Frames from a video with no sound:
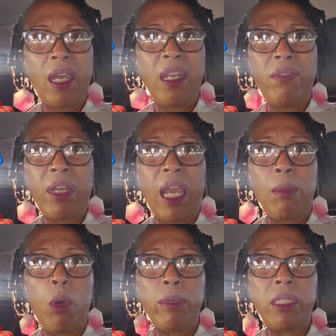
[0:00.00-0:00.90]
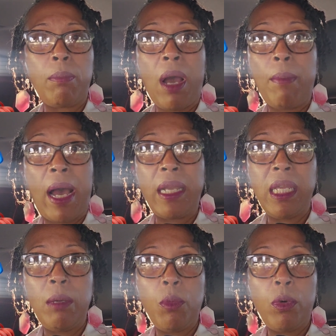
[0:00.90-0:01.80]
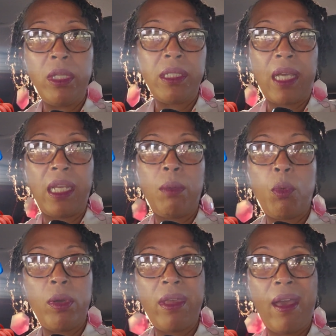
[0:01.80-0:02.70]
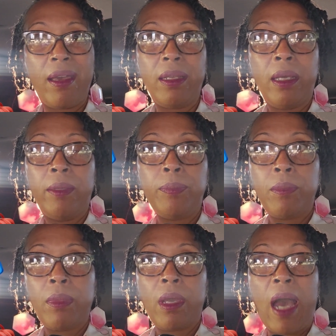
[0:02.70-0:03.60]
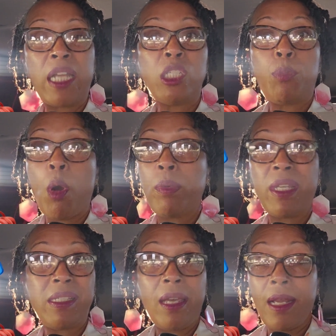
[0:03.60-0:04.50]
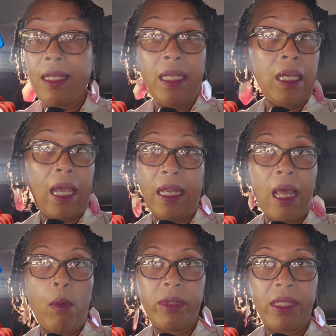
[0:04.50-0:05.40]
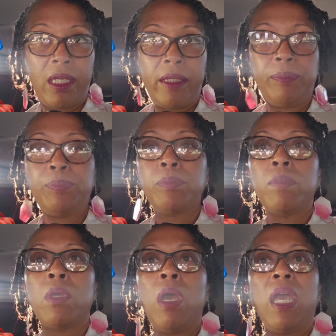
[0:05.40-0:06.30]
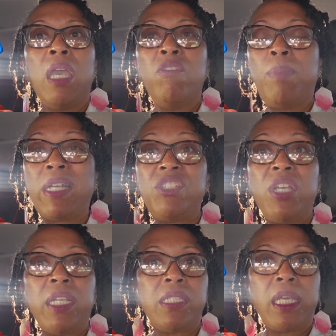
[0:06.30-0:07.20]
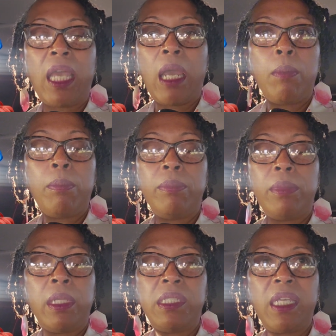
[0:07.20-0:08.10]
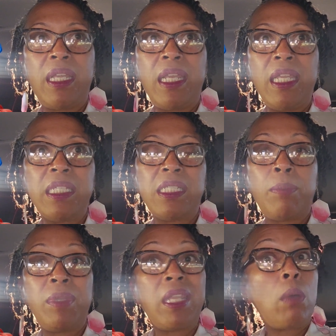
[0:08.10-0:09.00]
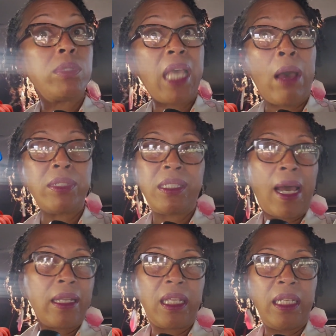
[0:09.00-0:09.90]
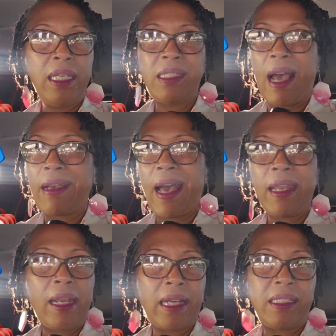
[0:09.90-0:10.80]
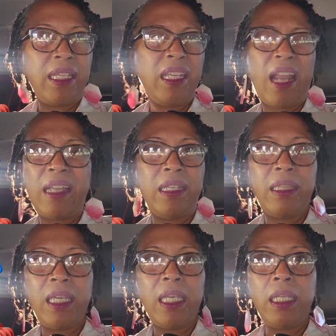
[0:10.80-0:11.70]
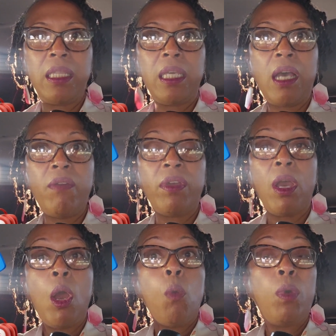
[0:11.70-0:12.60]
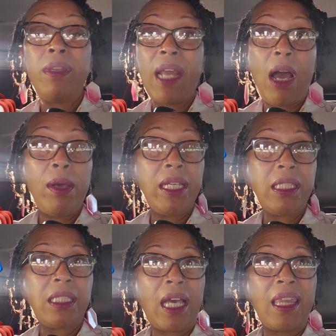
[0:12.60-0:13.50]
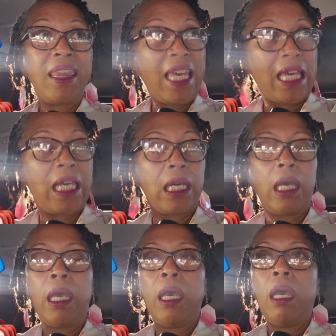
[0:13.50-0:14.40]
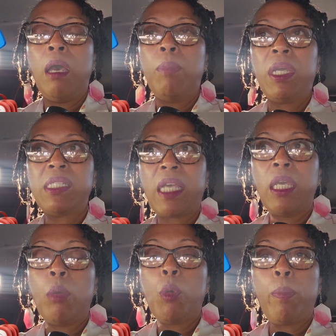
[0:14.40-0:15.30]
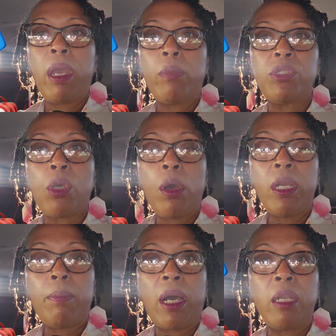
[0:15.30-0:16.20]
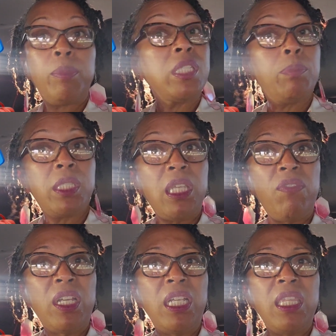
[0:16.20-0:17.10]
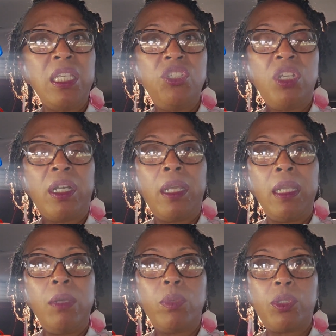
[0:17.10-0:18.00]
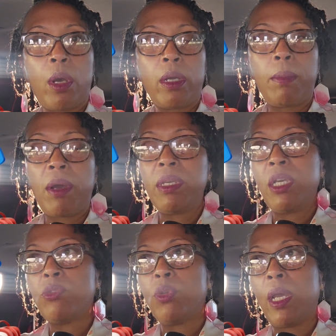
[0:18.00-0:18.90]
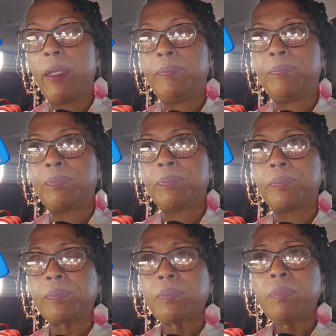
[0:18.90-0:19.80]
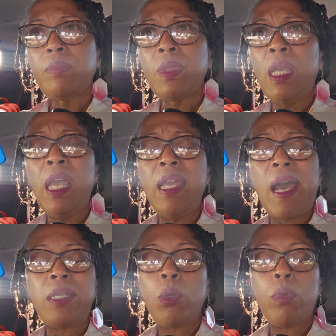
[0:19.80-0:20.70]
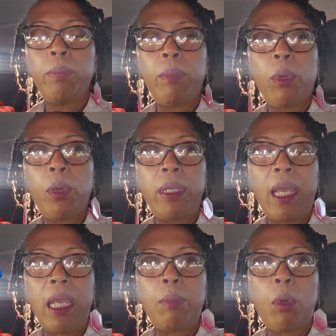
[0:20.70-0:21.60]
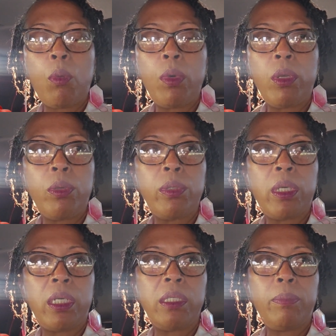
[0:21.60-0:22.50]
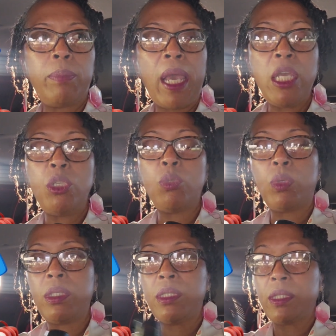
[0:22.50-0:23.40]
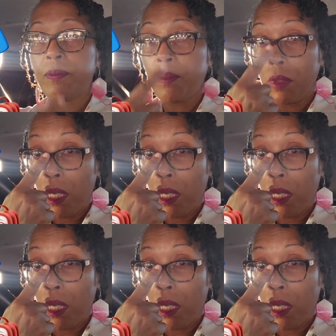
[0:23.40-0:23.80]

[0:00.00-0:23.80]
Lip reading: They never came home and said, "Mama, I need more of this. I need more of that." I just bought what they said they needed and that was it. If by chance they came and said they needed something that was outside of the list, I got it, I sent it, I didn't think anything of it. Well, now it's a thing because I hear more parents talking about it, but specifically this young lady was talking about it yesterday. And I don't remember her name or what her page was.